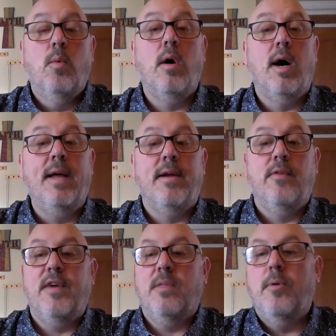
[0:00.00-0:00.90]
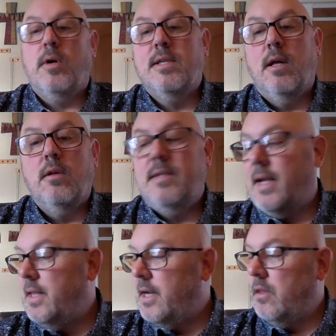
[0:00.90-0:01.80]
Well, hi there, Faith Pocatello
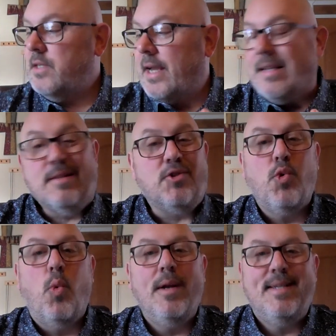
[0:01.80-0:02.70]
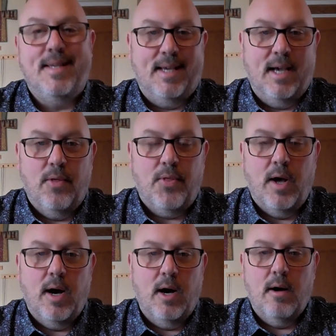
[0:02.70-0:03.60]
Daily here. Looks like it's the 20th
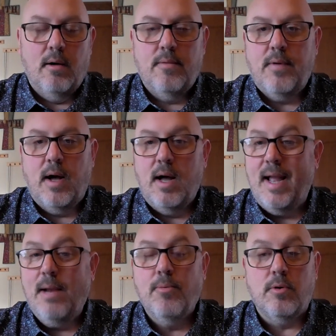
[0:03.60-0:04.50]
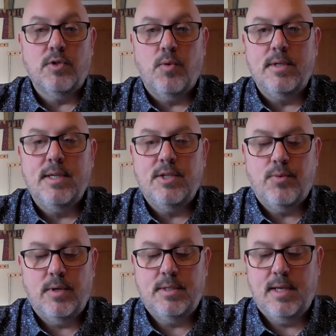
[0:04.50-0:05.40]
of uh, April
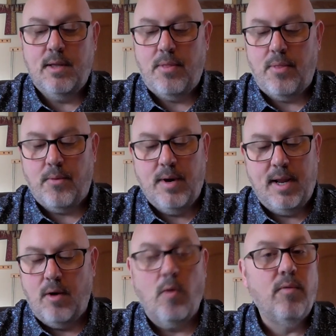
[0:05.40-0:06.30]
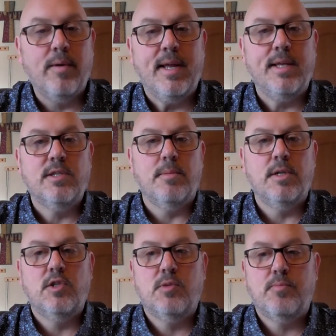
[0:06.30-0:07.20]
2023. Hopefully, we're getting some
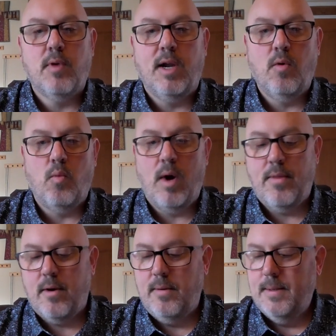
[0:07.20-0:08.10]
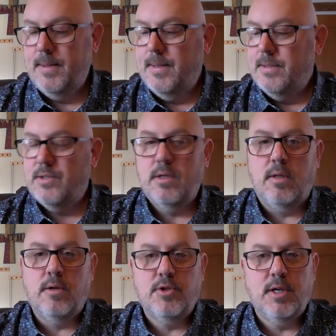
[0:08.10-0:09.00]
good spring weather. Still a
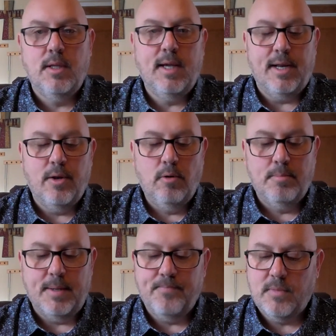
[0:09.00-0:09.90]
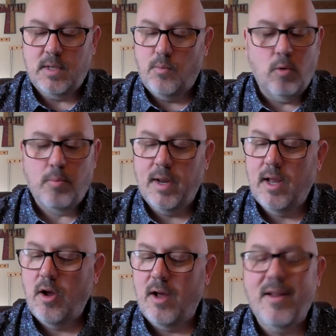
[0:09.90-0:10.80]
little chilly, I know, but we'll bring
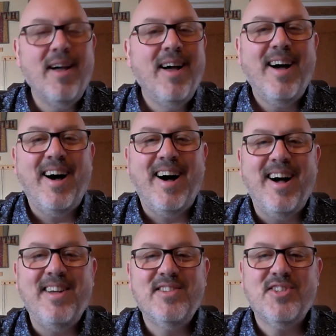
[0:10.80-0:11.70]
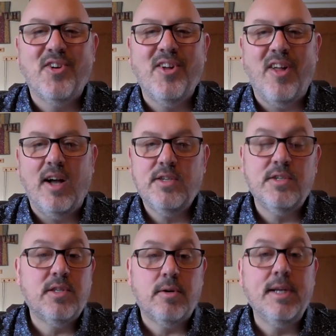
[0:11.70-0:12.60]
it on. Uh, so,
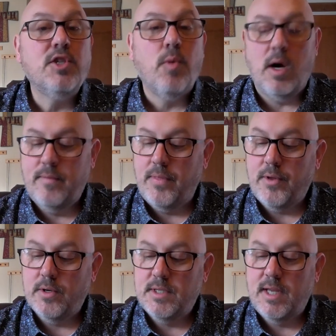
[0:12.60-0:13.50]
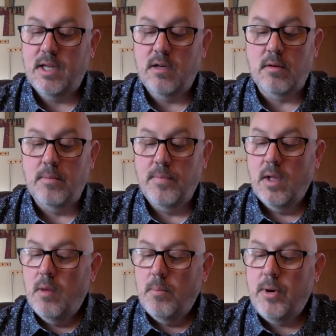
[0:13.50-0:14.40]
Colossians 3 12 and 13.
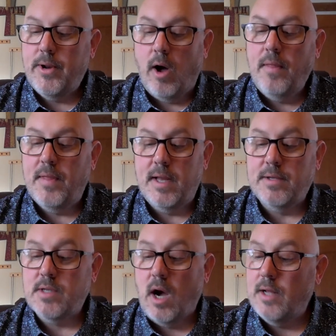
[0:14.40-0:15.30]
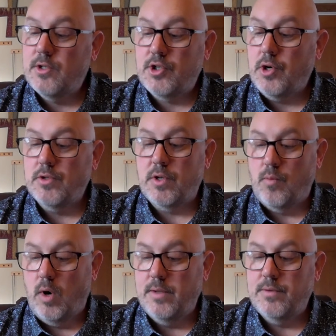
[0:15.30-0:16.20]
Put on then, as God's
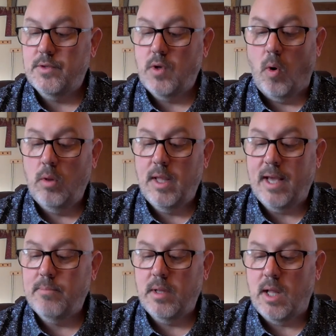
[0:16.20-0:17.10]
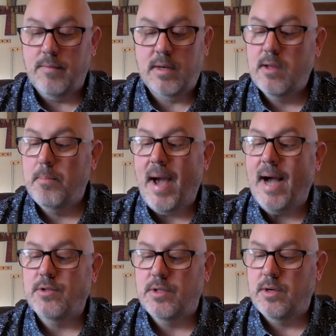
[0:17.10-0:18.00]
chosen ones, holy and beloved,
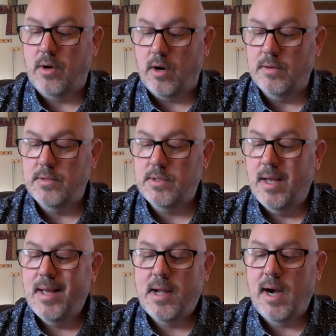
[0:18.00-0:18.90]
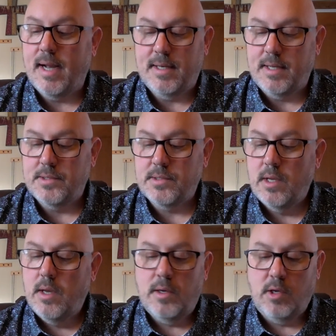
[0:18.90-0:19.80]
compassionate hearts, kindness,
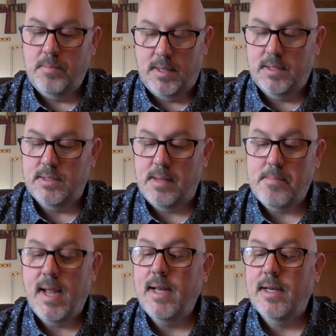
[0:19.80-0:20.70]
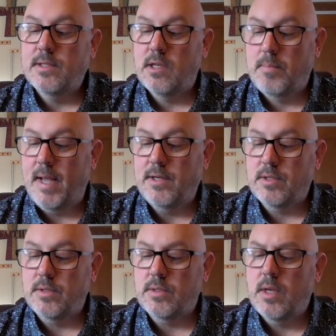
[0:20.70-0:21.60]
humility, meekness, and
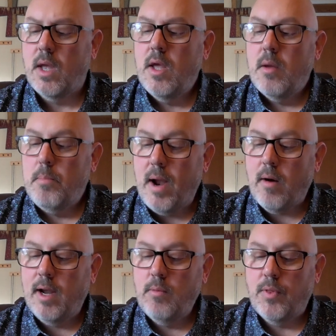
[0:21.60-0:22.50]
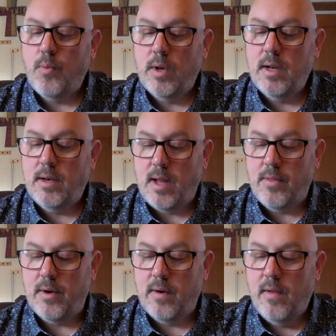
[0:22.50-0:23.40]
patience, bearing with one
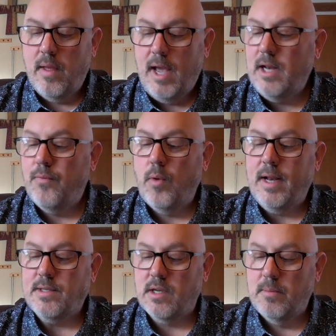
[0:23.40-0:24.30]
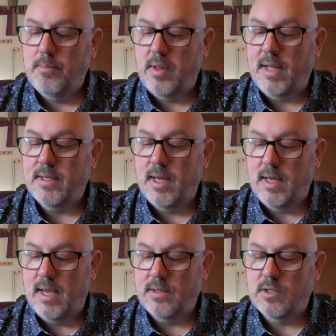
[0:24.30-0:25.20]
another, and if one has a complaint
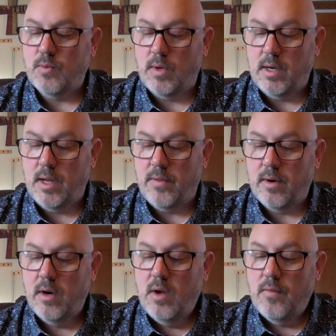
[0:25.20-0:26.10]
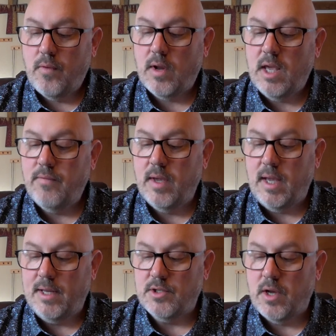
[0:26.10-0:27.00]
against one another, forgiving
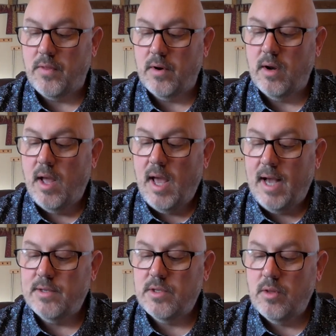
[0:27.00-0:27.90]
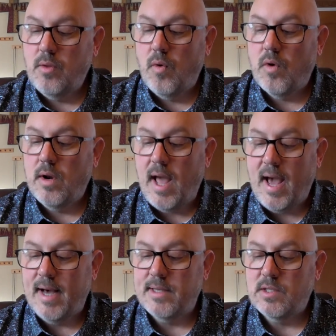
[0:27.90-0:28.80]
each other, as the Lord
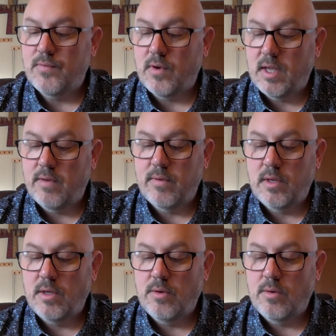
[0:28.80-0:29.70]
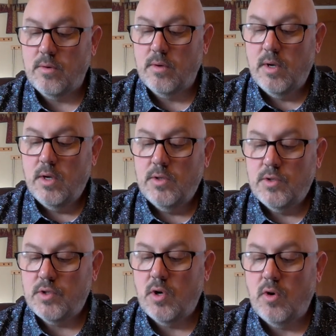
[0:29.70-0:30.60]
has forgiven you
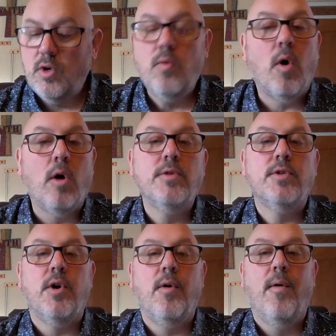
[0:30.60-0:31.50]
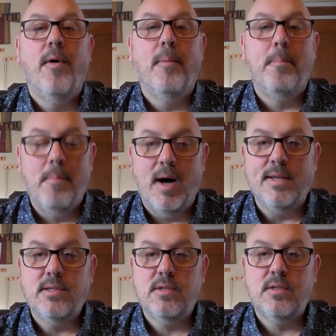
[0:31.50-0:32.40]
so you also
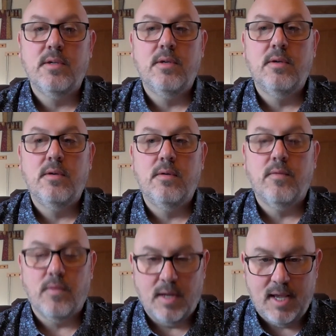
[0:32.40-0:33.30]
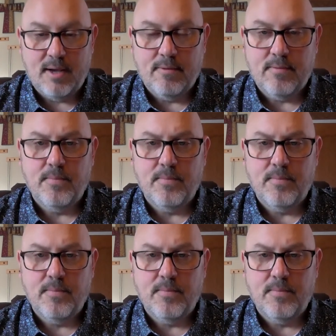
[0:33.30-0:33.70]
must forgive.